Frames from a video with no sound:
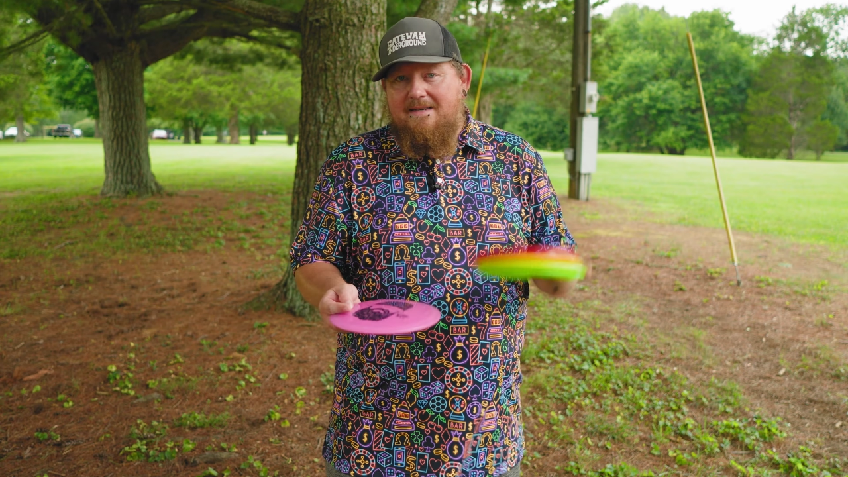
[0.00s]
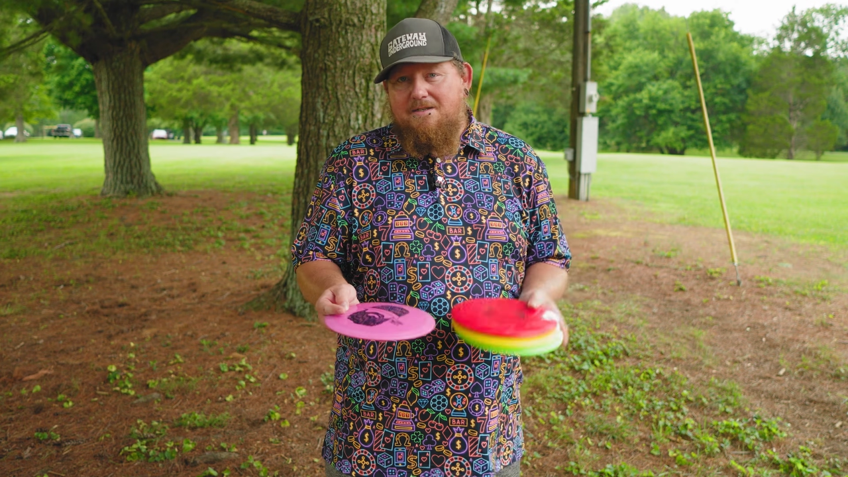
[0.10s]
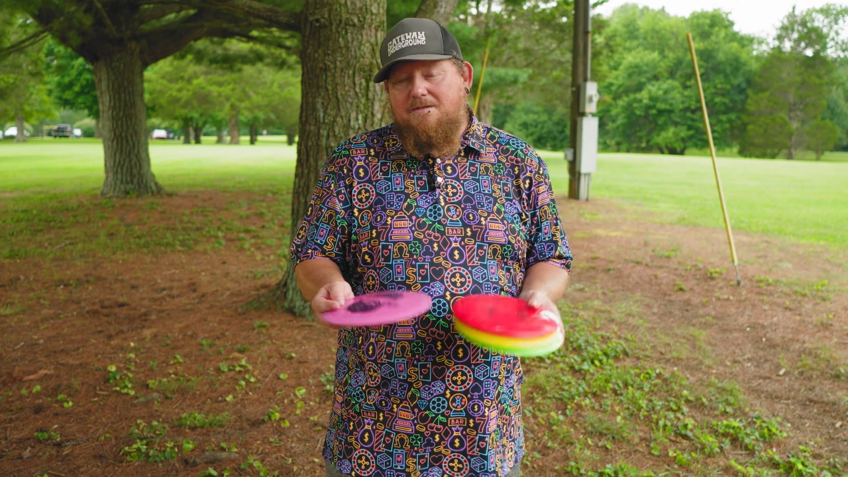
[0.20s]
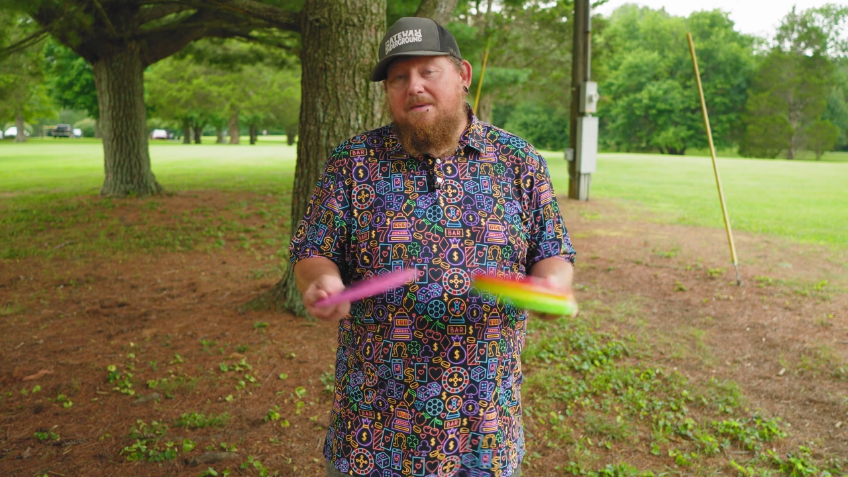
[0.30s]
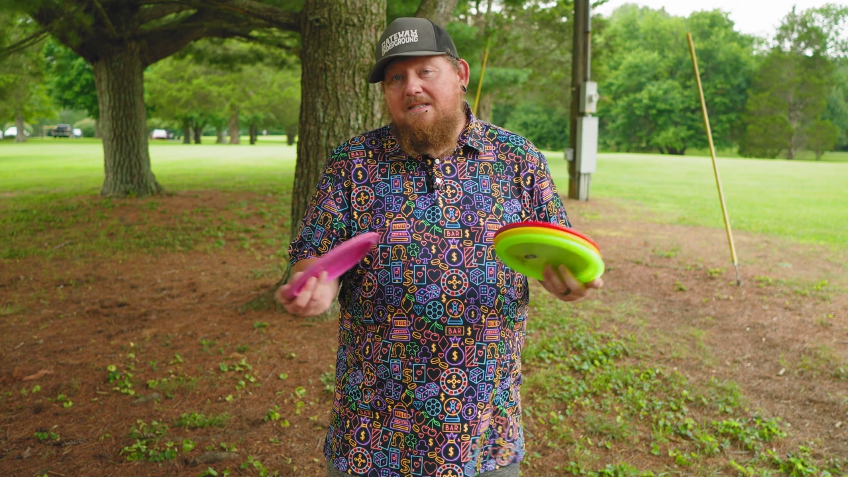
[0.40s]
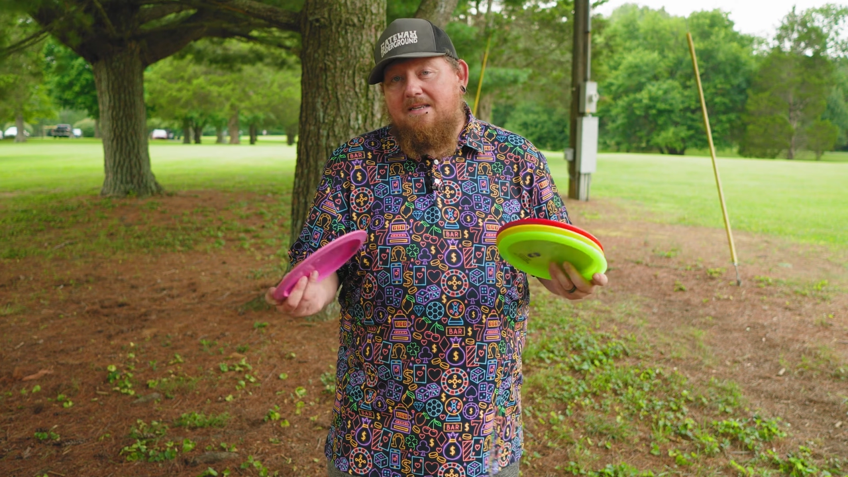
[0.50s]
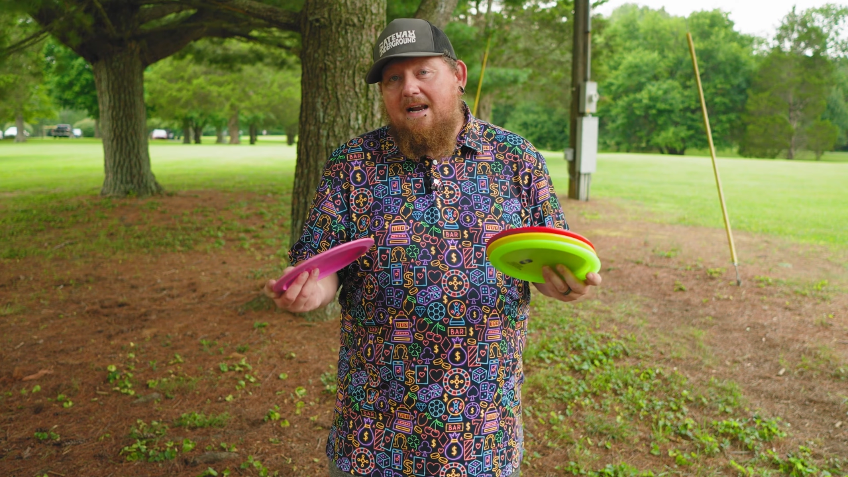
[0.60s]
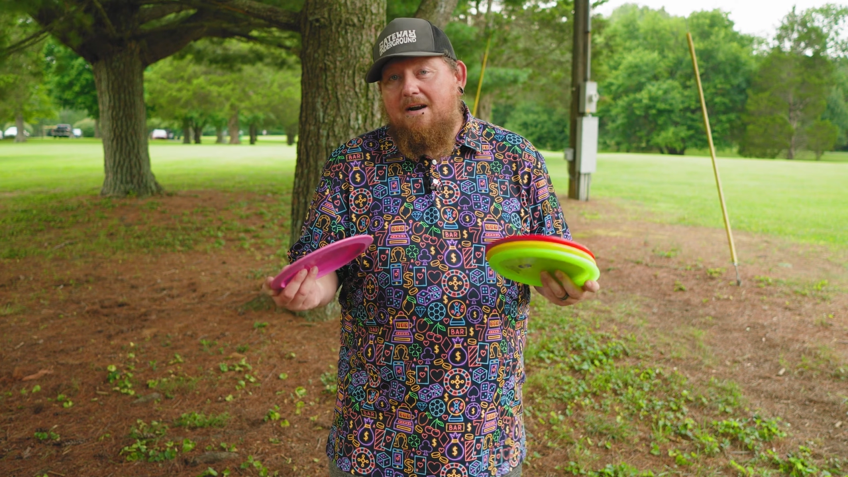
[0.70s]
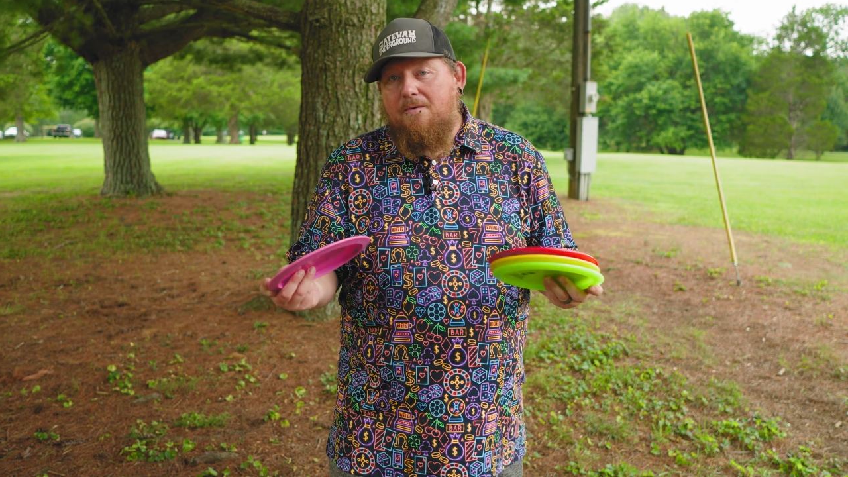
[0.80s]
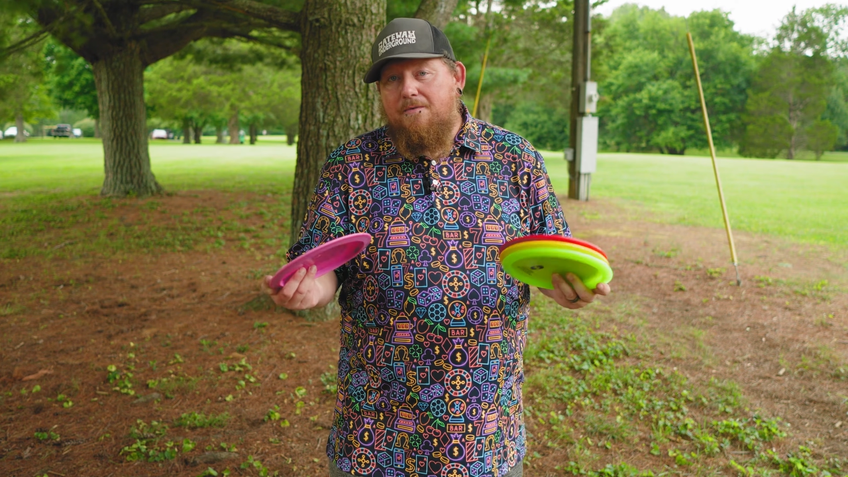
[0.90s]
It just means that
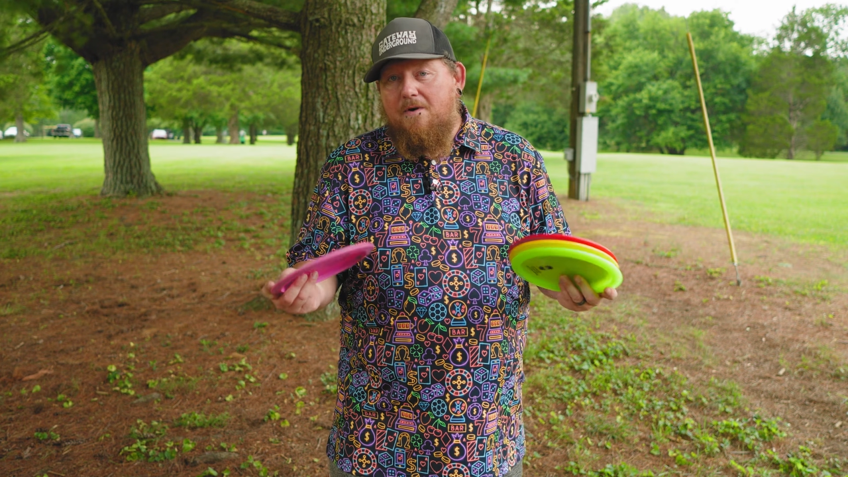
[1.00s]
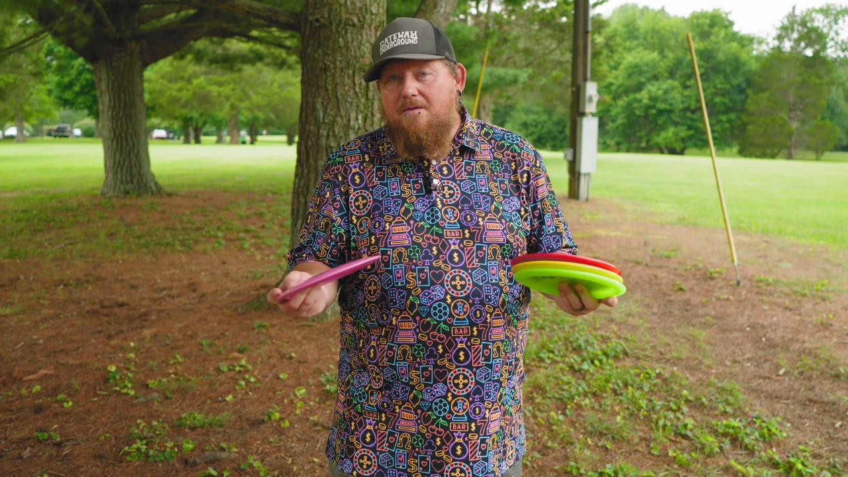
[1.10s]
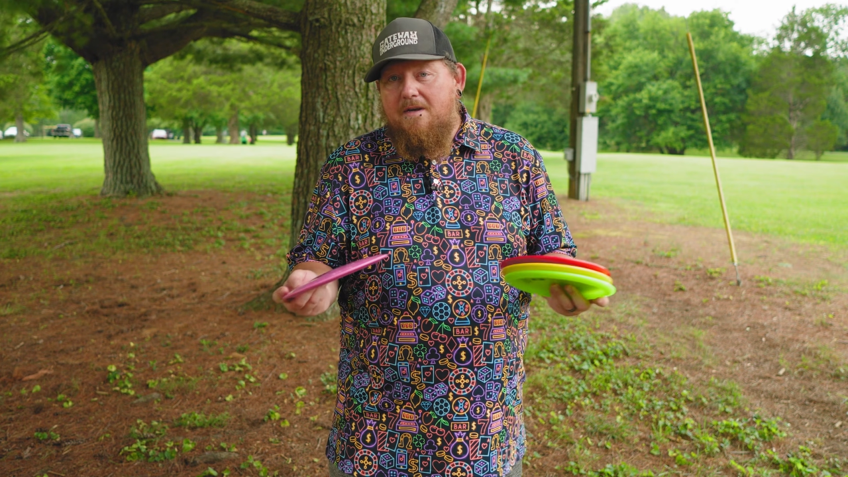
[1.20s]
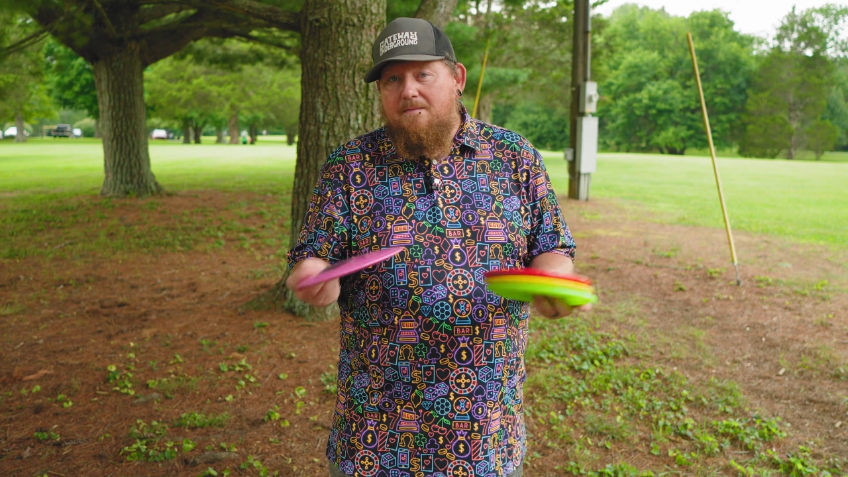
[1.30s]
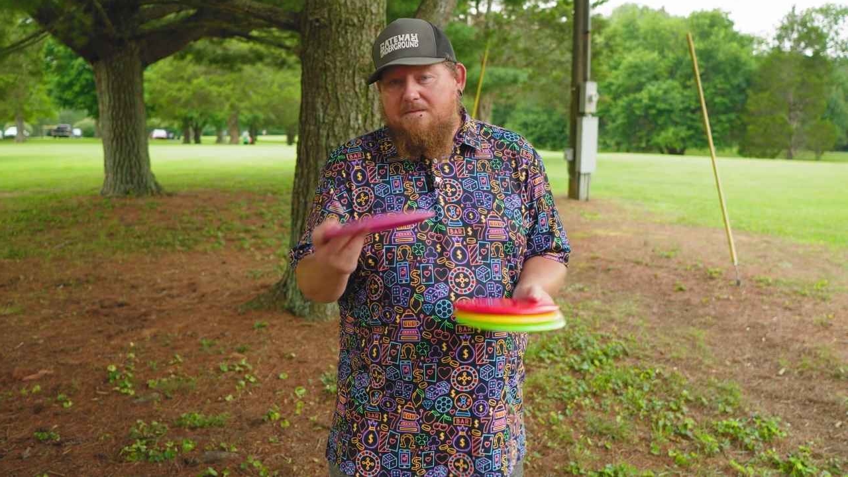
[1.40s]
I don't throw them